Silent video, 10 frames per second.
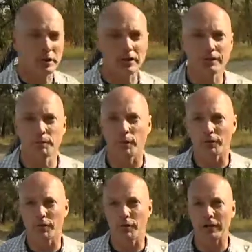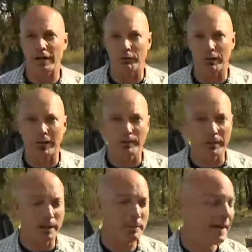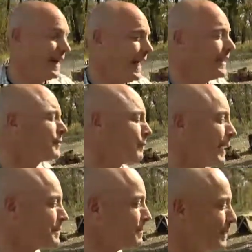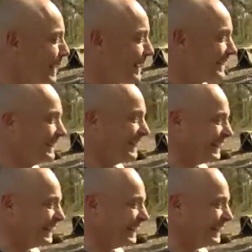doing this. More of Go Calgary coming up. Hey, let's fry up some bannock.